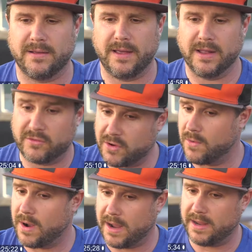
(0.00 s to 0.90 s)
and
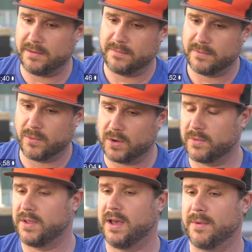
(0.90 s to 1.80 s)
so I worked
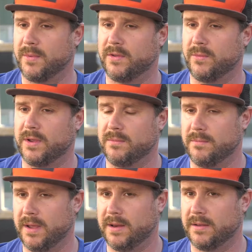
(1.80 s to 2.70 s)
with Tom, and we
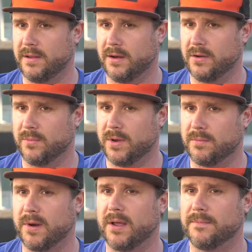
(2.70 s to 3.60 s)
made an heirloom
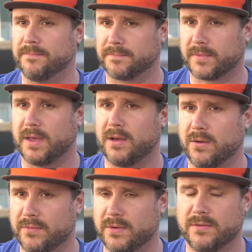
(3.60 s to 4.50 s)
wheat bread at
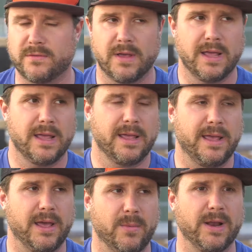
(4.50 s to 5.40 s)
Whole Foods,
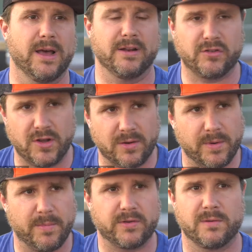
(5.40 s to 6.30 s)
and we launched it, and
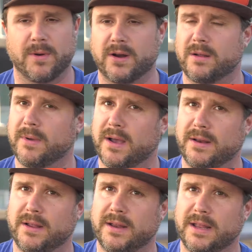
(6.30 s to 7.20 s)
we put some marketing
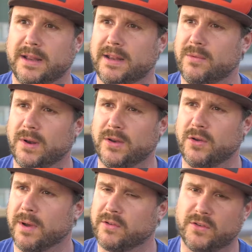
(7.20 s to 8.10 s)
behind it, and it didn't really
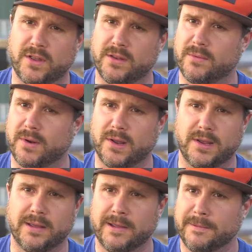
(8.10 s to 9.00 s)
do much.
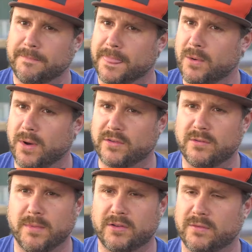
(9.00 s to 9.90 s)
It
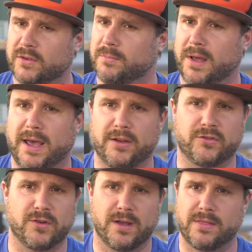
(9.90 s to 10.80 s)
wasn't much of a
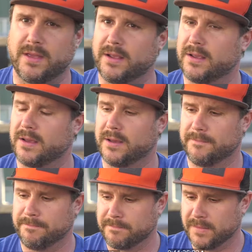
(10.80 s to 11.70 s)
splash. I think
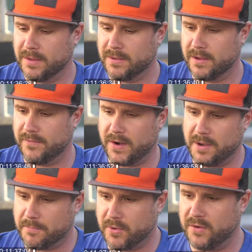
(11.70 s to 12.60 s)
a
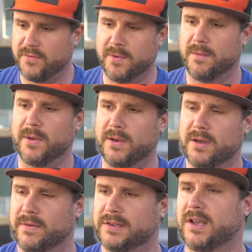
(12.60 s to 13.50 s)
very brief moment
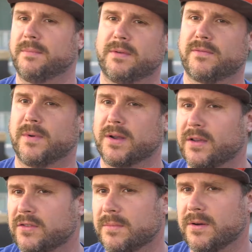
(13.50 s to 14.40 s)
of excitement from our
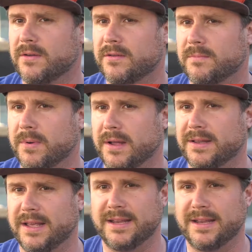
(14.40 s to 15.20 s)
customers, but